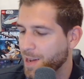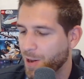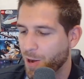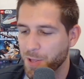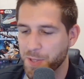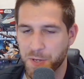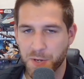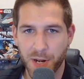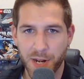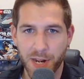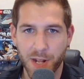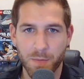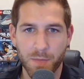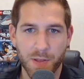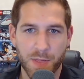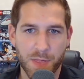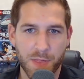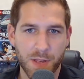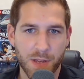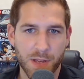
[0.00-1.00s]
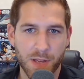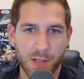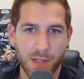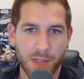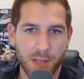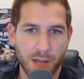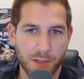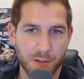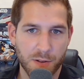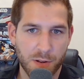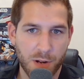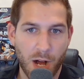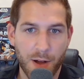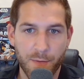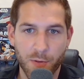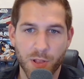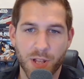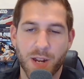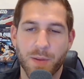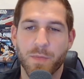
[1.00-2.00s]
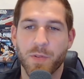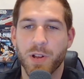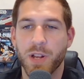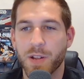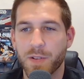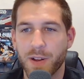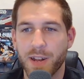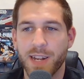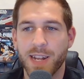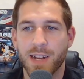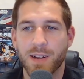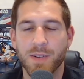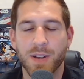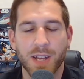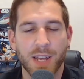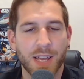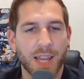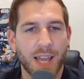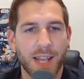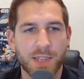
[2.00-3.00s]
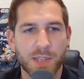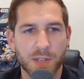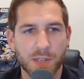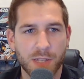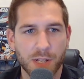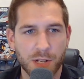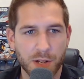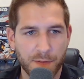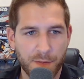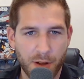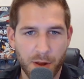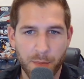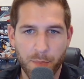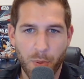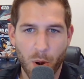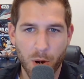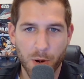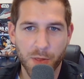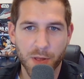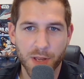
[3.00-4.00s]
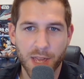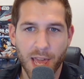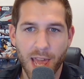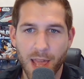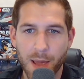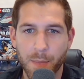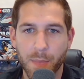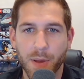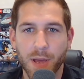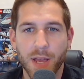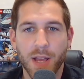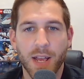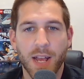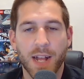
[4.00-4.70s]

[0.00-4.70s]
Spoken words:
alternating with the other novel that I'm reading right now. It's just such a fun part of the game.